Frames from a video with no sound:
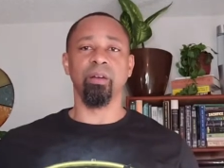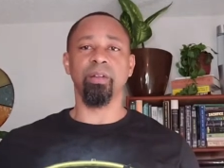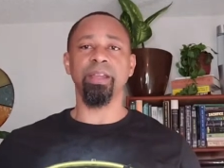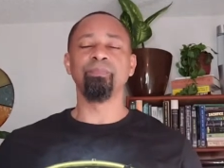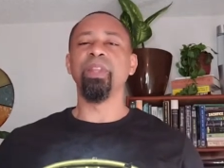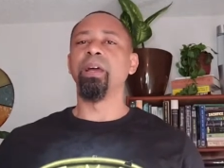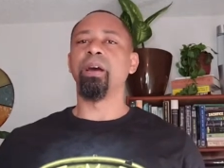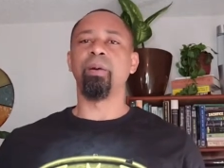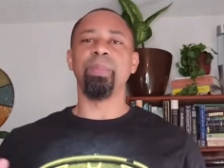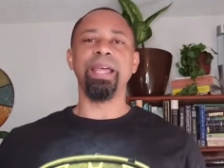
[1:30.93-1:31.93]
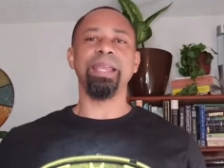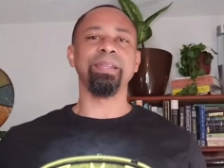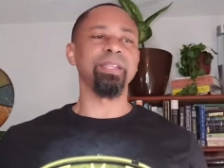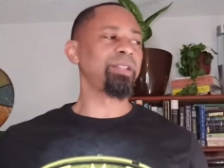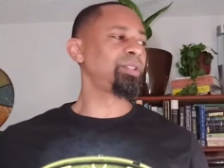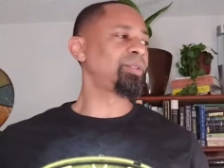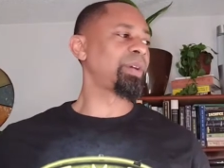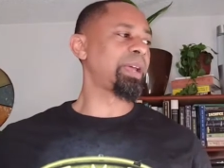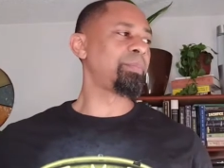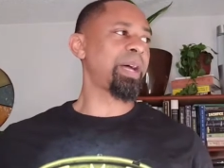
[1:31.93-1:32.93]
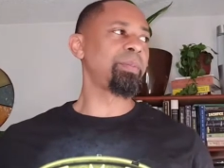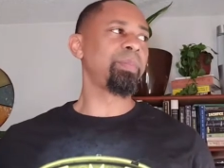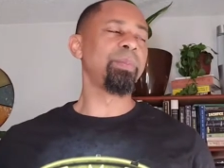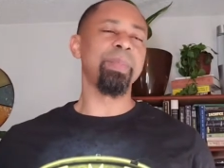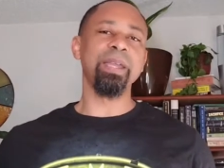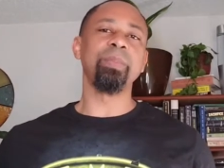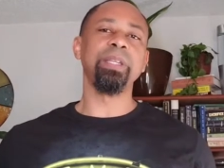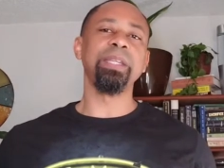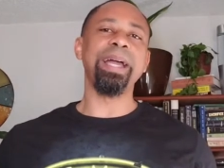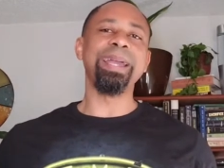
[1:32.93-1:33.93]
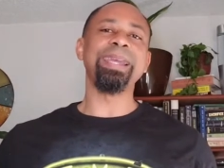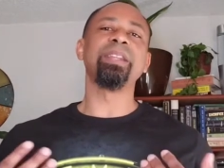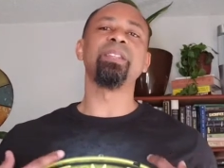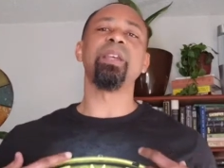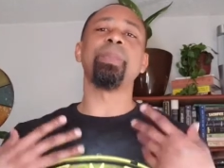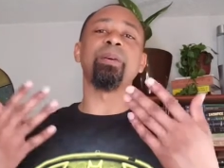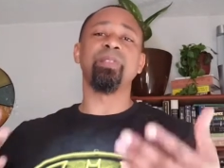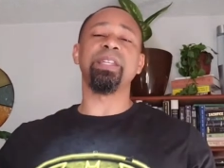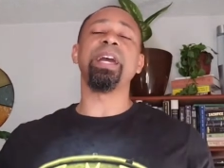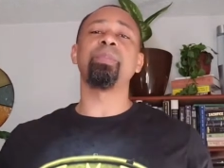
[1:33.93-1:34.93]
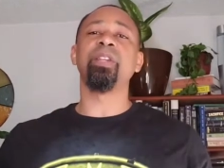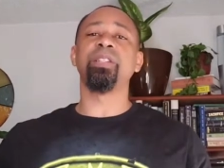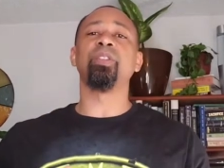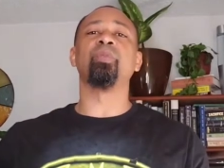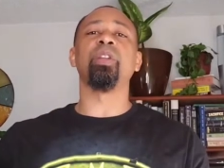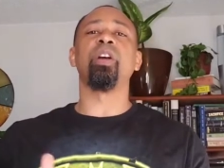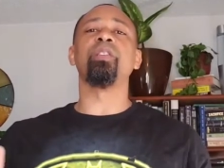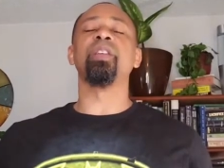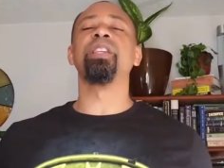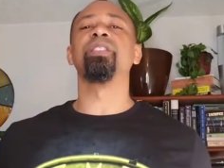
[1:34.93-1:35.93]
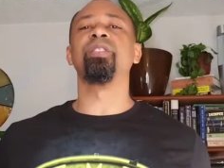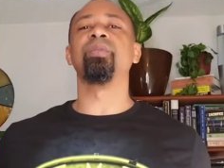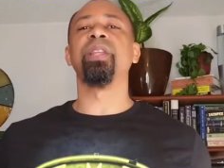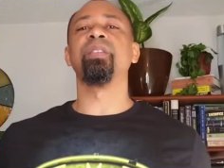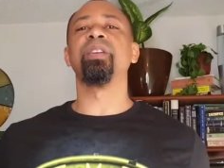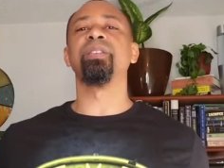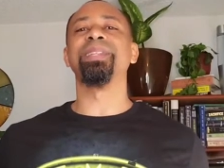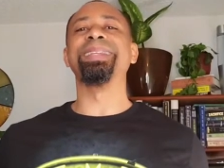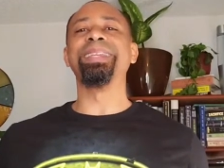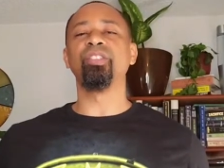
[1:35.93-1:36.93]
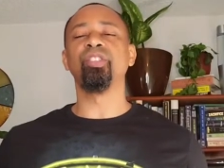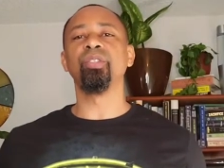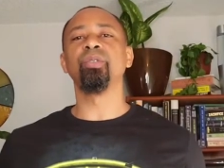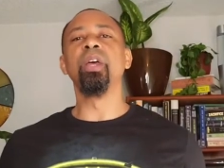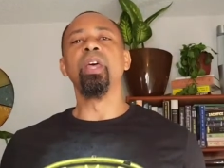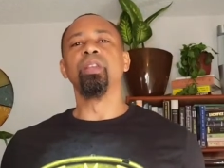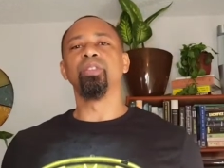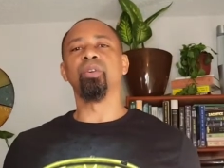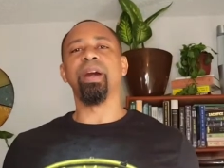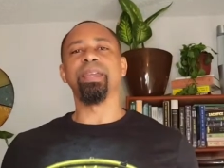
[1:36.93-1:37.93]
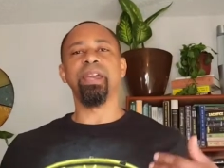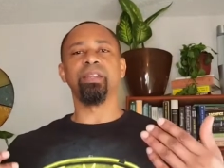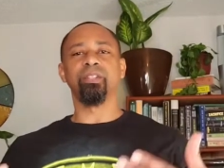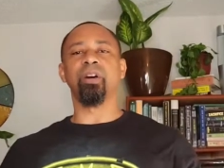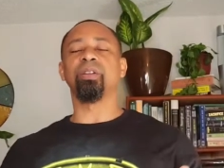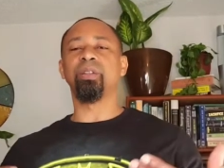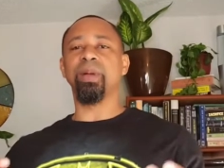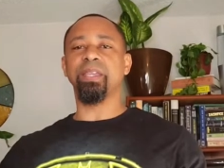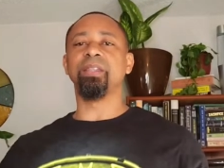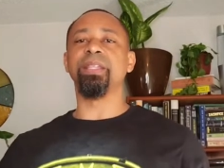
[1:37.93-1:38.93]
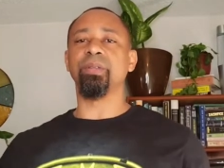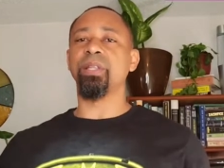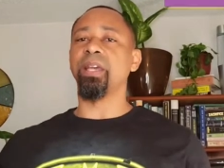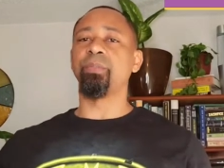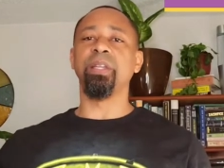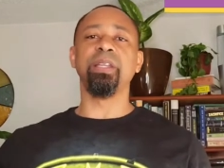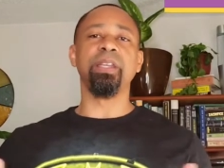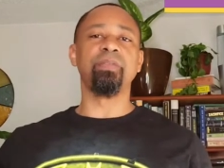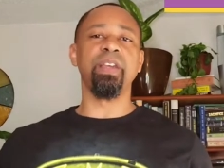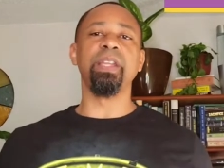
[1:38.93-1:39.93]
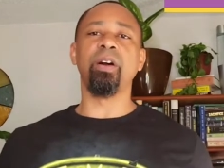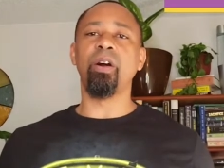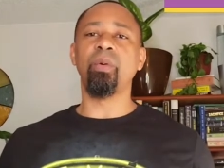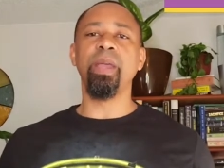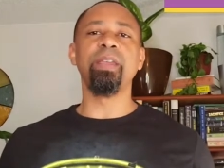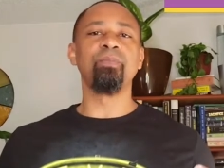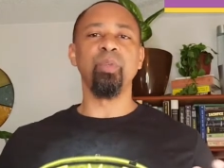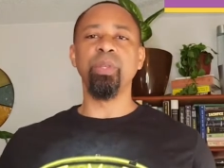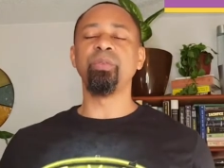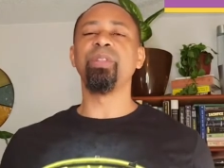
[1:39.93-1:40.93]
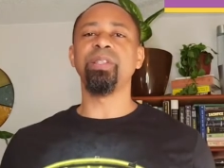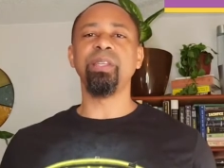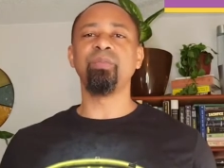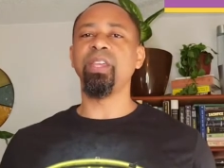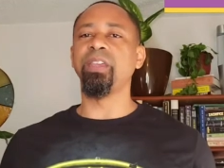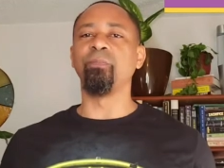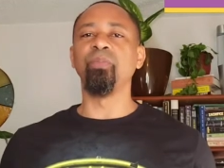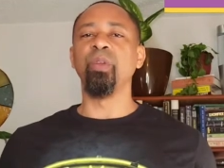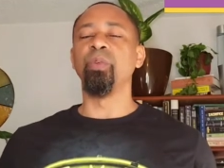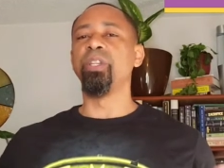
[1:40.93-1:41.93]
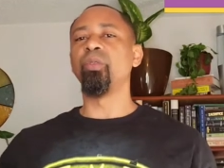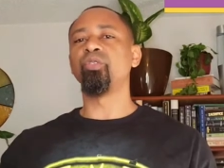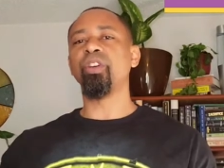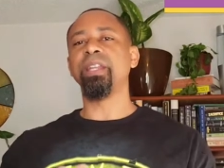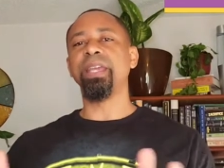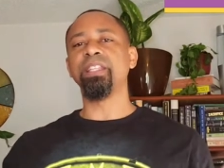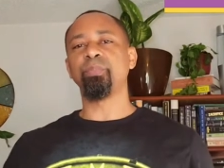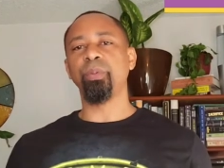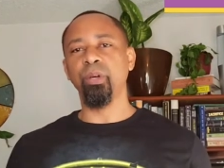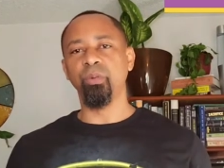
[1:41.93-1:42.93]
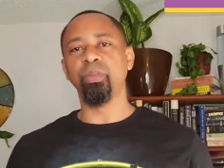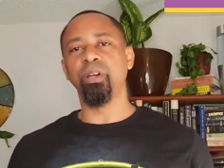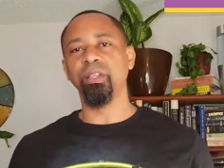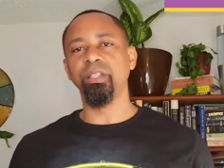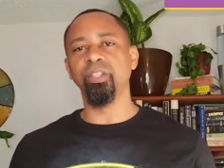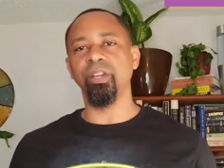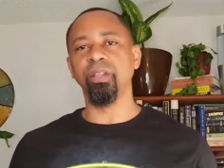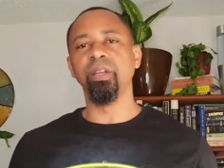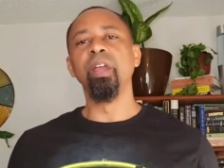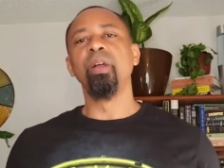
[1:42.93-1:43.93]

All right. Um, like I tell you, at my in my building, I kind of step outside because I don't want other kids to know that there's an issue. So I kind of talk to my kids outside. But if in the hallway, we do the same thing. We don't try to explode on each other.